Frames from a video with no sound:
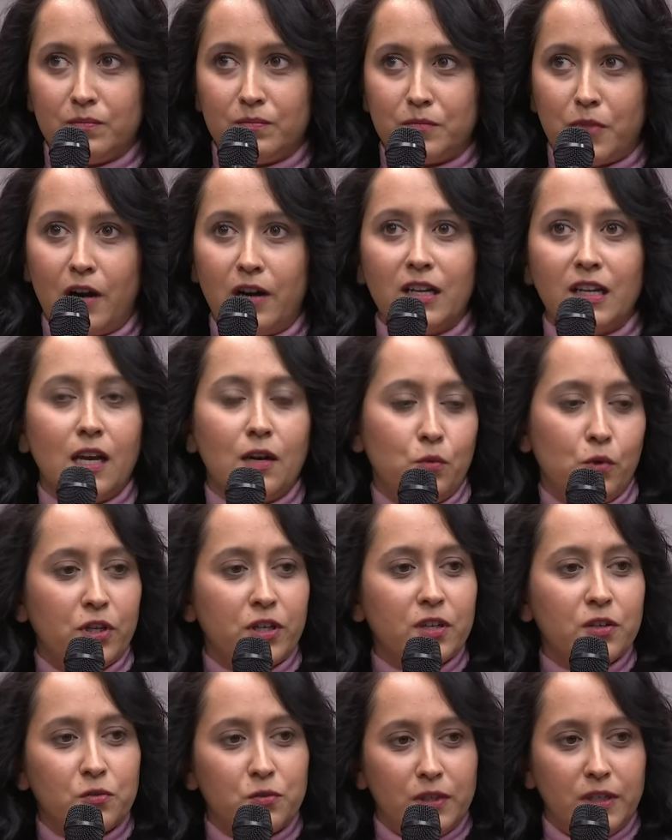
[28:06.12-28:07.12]
Partly I would
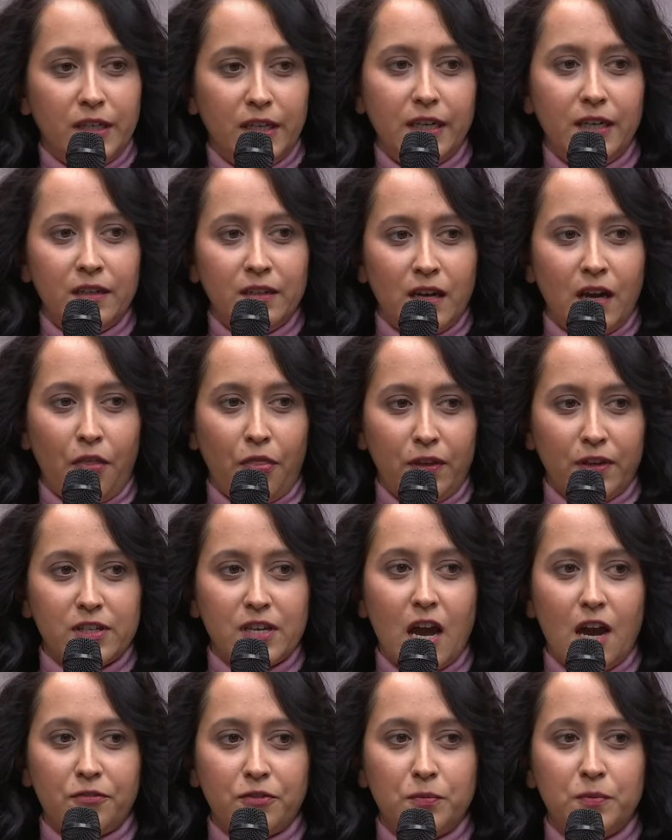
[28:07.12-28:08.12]
agree. I think
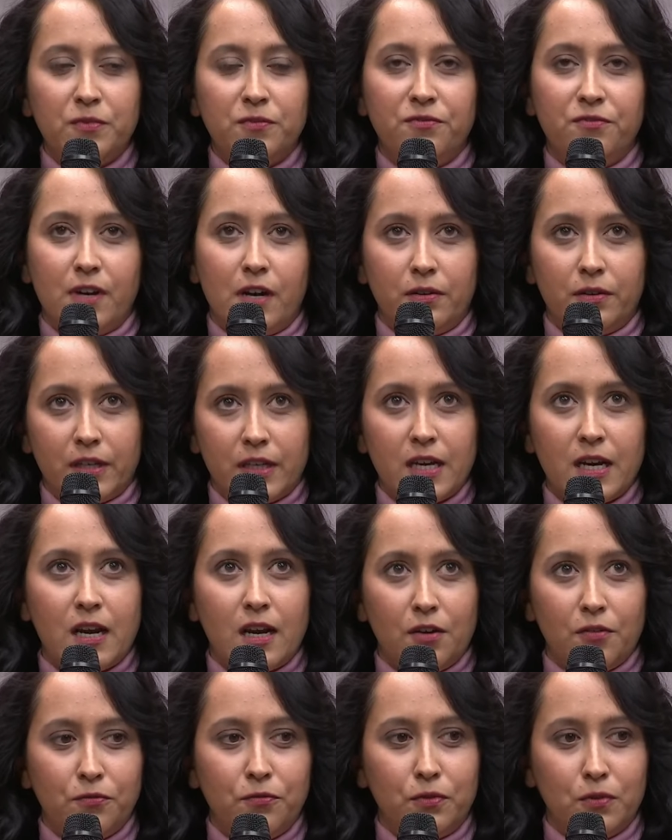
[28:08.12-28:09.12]
you have to be very
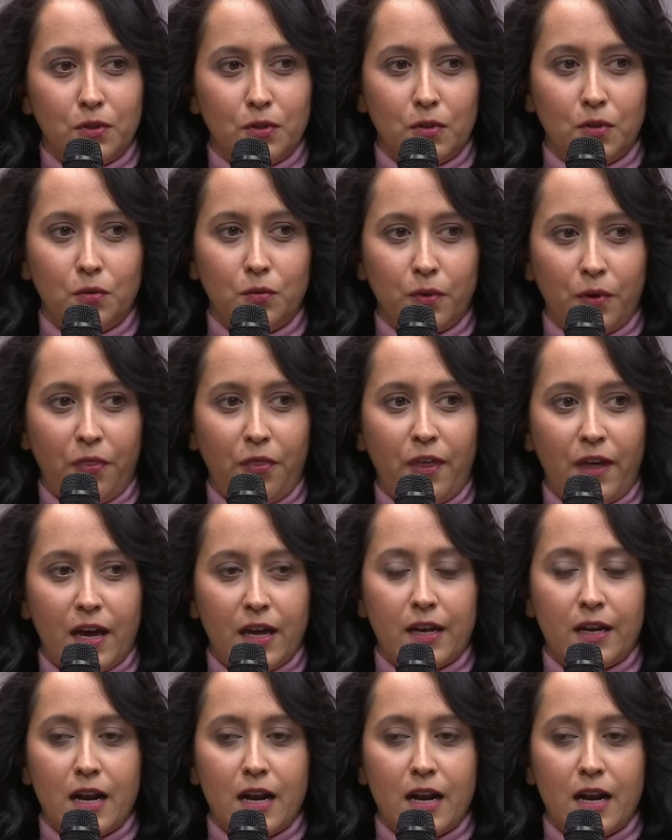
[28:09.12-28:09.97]
careful with that.